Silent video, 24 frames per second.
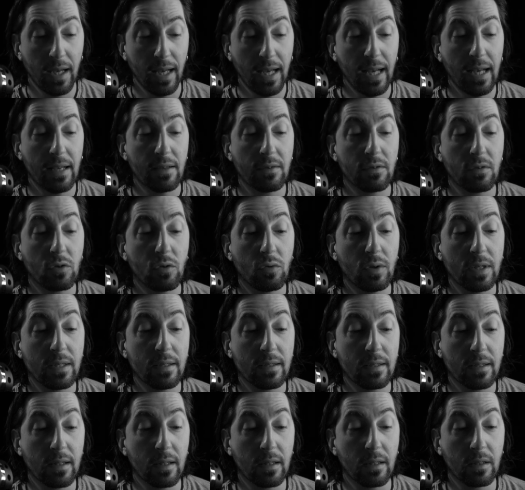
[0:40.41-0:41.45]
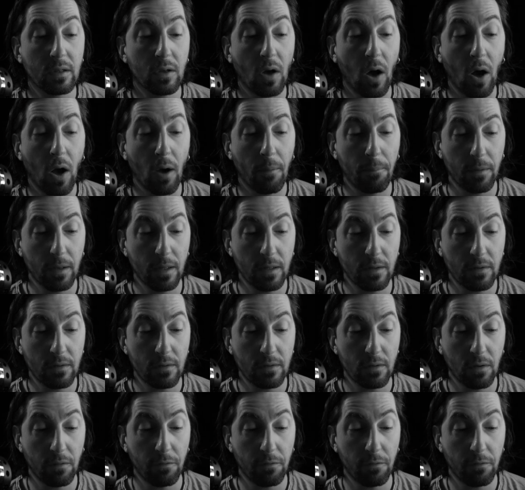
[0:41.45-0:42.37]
as crystal goblets